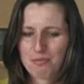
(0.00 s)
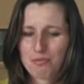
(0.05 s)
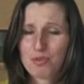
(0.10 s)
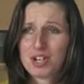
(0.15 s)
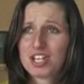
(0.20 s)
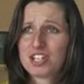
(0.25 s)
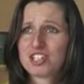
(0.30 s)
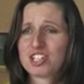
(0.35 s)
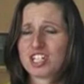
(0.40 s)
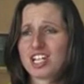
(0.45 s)

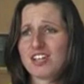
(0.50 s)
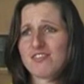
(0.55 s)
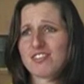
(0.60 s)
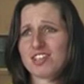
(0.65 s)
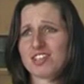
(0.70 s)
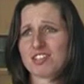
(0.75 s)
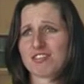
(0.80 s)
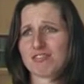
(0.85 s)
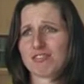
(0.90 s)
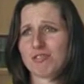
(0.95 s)
We achieve
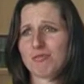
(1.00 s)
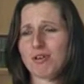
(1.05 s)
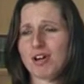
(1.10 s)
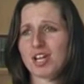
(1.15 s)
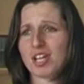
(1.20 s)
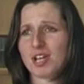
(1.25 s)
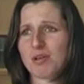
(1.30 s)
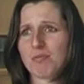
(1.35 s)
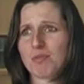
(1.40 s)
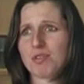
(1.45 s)
this through
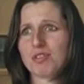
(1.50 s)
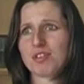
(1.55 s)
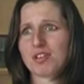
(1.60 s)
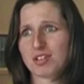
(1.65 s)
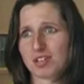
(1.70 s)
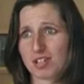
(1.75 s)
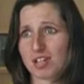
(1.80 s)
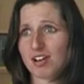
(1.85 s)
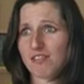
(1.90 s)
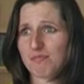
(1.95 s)
working with
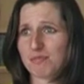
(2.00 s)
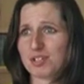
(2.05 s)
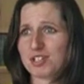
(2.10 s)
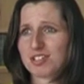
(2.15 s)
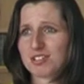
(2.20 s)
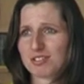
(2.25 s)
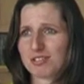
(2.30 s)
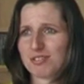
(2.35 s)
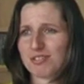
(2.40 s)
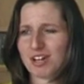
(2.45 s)

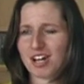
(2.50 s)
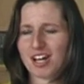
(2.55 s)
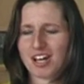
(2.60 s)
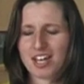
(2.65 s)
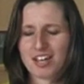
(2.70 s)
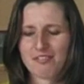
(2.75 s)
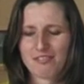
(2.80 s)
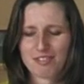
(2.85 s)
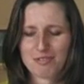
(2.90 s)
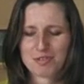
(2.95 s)
government to
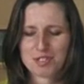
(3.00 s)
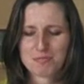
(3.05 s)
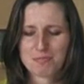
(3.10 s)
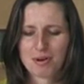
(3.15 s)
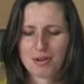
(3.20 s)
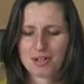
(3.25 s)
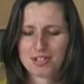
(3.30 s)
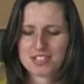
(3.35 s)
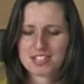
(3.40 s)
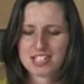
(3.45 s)
influence
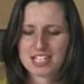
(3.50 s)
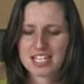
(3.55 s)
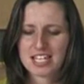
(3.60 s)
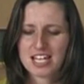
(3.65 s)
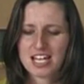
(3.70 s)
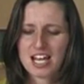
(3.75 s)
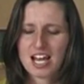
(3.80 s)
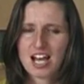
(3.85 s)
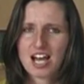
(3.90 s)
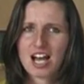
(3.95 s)
policy.
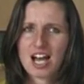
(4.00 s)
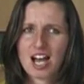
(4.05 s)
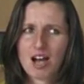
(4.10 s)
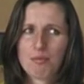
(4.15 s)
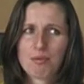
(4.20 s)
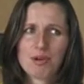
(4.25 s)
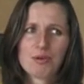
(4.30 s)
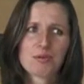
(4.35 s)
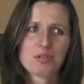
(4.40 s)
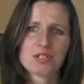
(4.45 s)

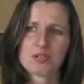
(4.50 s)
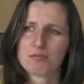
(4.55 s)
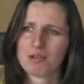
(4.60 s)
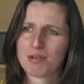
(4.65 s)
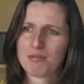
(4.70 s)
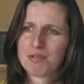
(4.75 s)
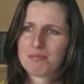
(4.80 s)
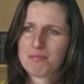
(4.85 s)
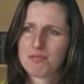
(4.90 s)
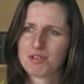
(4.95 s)
We also
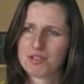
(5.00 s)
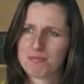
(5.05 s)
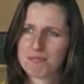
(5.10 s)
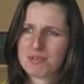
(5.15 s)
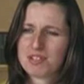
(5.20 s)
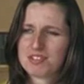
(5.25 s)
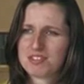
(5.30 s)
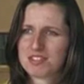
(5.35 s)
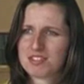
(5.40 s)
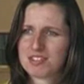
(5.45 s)
work with
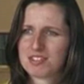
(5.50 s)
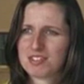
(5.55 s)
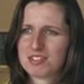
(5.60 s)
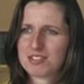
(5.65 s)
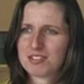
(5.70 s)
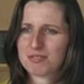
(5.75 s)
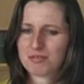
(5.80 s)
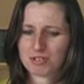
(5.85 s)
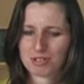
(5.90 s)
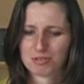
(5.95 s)

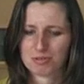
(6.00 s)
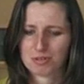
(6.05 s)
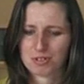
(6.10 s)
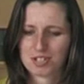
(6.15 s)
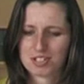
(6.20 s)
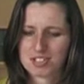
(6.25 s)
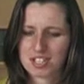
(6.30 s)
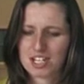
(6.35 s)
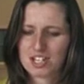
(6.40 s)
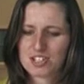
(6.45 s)
businesses and
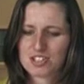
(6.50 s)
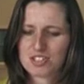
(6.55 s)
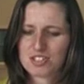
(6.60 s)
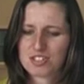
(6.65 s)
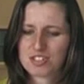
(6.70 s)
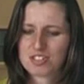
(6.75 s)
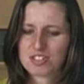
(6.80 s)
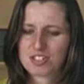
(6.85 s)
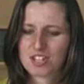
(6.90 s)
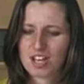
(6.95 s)

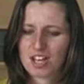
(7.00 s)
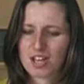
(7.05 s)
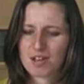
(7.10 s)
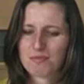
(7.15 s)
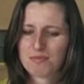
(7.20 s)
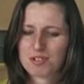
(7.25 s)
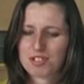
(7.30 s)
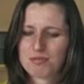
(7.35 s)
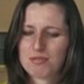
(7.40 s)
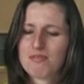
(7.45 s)
organisations
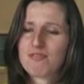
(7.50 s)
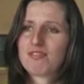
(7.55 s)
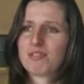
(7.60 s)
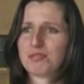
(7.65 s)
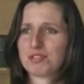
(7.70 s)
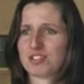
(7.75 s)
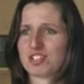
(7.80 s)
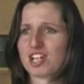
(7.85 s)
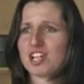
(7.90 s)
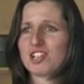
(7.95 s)
to
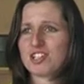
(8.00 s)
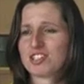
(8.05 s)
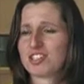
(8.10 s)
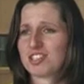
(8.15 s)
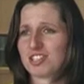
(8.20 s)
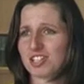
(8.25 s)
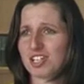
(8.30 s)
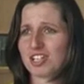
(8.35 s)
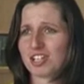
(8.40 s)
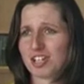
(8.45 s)
influence changes
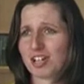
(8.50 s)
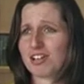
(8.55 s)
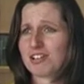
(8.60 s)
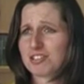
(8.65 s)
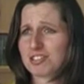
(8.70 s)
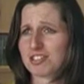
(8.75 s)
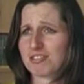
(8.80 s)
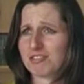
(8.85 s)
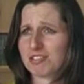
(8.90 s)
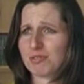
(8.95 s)
in
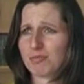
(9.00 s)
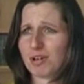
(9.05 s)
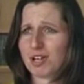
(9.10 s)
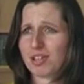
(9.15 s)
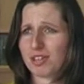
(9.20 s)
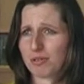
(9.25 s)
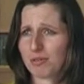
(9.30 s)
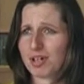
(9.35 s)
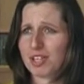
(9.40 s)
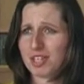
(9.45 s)
culture and the
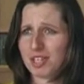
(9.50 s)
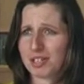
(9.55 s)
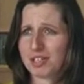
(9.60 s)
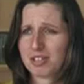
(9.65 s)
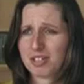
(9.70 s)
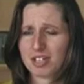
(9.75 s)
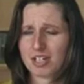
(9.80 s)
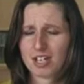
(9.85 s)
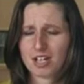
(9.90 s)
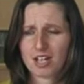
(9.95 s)
way
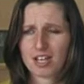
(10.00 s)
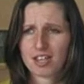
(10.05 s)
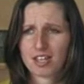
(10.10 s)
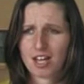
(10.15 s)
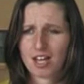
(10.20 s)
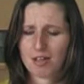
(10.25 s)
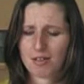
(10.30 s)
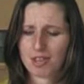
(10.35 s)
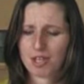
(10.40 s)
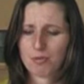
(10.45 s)

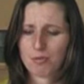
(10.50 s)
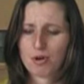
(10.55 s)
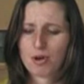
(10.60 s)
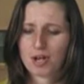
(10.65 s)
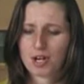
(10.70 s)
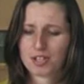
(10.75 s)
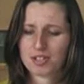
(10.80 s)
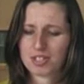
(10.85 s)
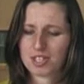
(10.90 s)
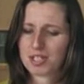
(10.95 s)
they
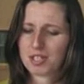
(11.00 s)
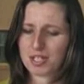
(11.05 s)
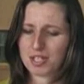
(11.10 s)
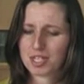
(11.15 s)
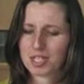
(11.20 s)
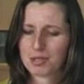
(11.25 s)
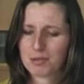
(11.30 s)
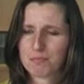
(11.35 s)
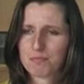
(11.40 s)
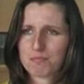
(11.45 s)
work and
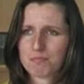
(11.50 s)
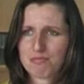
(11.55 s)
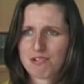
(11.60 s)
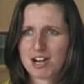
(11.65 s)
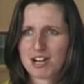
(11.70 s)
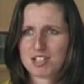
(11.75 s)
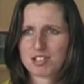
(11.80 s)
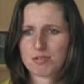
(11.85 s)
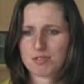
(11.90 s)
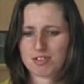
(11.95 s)
they
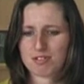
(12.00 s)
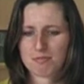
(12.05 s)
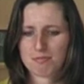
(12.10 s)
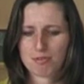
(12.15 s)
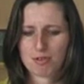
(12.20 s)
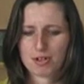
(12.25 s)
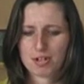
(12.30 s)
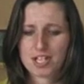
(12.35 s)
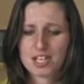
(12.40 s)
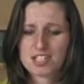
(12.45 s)
practice with their
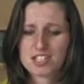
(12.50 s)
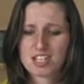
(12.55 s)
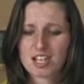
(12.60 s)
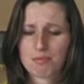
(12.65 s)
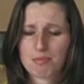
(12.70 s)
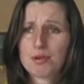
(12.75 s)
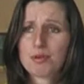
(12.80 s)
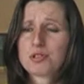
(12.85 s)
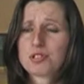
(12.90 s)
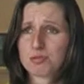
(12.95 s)
employees.
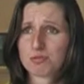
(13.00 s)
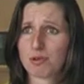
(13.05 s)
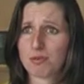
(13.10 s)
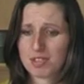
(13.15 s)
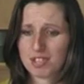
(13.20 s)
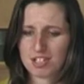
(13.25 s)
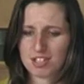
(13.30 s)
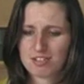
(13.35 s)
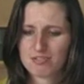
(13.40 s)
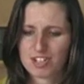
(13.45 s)
And we also work
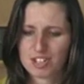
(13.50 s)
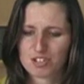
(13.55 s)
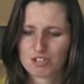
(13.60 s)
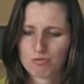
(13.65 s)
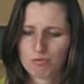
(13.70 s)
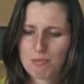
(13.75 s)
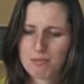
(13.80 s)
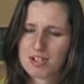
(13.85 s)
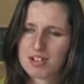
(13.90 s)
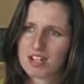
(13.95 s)
with
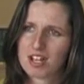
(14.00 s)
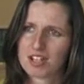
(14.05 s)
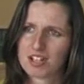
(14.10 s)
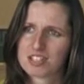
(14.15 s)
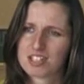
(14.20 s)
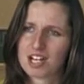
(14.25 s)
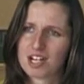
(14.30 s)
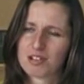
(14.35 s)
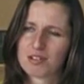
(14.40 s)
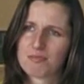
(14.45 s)
individual women
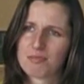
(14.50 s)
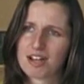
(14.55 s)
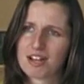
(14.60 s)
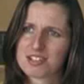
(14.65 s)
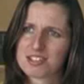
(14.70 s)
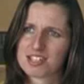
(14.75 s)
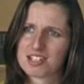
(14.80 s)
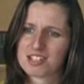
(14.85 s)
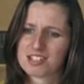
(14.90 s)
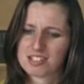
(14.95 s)
to help them
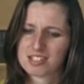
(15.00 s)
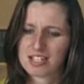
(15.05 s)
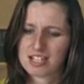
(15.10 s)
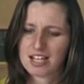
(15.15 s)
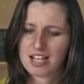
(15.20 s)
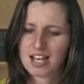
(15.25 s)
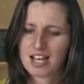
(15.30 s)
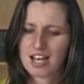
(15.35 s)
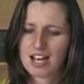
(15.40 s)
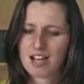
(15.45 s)
access,
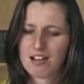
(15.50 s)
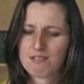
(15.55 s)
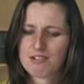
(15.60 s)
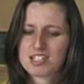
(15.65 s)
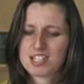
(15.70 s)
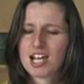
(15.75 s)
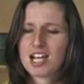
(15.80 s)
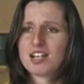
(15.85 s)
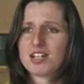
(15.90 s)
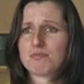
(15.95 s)

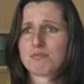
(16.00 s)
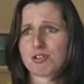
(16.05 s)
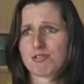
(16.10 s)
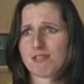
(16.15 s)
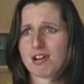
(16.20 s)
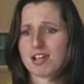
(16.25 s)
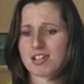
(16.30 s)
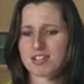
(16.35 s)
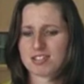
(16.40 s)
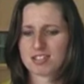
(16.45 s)
retain and
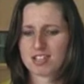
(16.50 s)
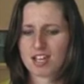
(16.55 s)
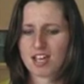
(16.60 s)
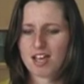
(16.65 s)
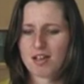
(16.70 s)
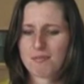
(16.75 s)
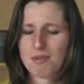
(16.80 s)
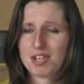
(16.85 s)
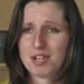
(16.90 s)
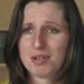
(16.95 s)
progress
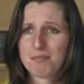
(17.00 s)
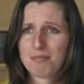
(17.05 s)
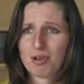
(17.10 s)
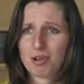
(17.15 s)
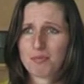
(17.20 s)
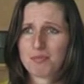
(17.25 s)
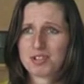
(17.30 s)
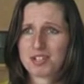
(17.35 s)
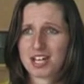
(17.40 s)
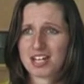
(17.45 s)
in
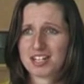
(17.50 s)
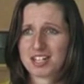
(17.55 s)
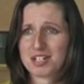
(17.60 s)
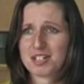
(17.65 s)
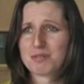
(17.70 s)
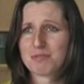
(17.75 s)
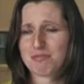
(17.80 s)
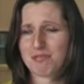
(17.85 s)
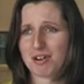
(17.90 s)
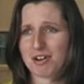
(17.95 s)
employment and
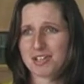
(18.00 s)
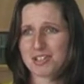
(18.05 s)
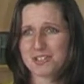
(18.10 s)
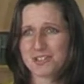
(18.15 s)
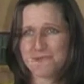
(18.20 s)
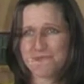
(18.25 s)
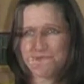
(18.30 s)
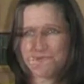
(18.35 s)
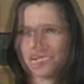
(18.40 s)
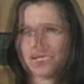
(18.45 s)

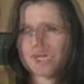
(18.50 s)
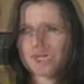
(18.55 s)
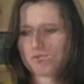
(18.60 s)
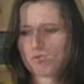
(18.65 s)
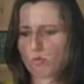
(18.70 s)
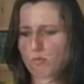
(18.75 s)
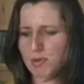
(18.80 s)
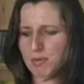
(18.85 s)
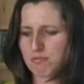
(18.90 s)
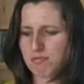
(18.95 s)
enterprise. Global
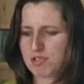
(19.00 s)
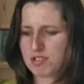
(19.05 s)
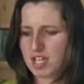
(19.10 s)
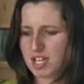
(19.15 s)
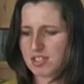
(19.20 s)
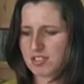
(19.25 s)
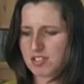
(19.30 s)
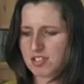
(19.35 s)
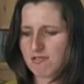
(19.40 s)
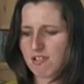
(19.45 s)
warming
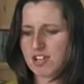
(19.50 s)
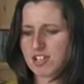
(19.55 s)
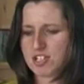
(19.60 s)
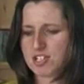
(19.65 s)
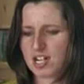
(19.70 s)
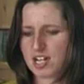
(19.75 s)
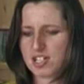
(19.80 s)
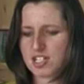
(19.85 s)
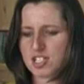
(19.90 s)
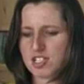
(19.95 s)
presents greater
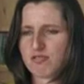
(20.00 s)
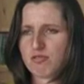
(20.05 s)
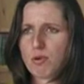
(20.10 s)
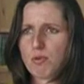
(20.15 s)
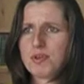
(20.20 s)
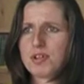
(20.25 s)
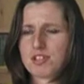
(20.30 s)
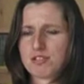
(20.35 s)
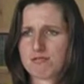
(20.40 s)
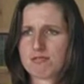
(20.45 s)
challenges for
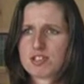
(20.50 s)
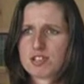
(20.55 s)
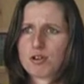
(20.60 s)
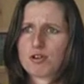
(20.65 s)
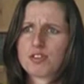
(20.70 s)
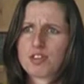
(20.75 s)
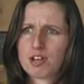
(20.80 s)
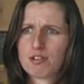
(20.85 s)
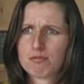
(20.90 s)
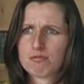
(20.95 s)
women as a
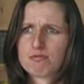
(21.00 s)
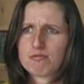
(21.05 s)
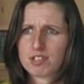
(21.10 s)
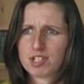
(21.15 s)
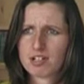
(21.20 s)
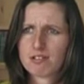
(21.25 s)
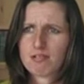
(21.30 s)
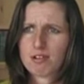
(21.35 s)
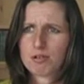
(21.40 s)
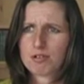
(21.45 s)
result of
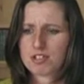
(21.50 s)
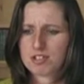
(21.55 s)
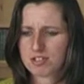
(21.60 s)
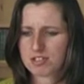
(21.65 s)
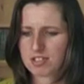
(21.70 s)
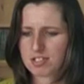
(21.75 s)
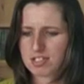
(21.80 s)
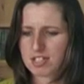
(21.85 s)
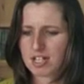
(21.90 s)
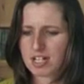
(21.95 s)
their roles in
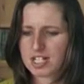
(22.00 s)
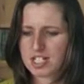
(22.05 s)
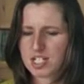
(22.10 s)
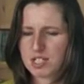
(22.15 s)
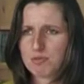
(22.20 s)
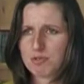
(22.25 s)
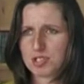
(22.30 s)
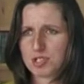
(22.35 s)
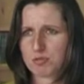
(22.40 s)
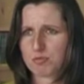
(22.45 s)

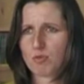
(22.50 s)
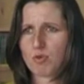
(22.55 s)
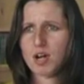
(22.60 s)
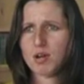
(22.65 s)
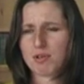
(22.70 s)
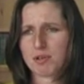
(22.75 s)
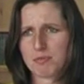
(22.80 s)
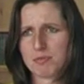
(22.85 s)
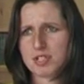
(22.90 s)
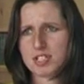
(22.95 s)
society, which is why
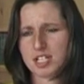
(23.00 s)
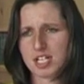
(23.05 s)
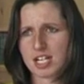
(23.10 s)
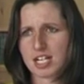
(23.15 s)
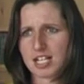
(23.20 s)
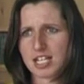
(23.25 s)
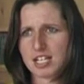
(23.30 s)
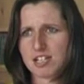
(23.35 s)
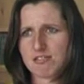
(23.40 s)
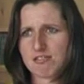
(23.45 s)
we're
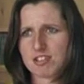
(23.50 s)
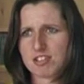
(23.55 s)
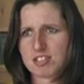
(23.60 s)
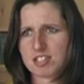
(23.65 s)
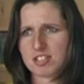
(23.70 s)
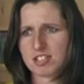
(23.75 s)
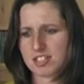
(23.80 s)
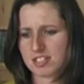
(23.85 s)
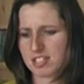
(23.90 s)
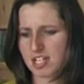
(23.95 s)
particularly
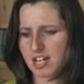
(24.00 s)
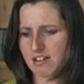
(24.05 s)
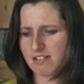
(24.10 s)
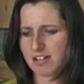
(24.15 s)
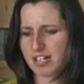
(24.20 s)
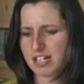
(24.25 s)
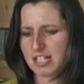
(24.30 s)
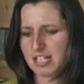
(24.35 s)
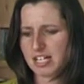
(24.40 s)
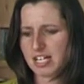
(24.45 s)
interested in this area.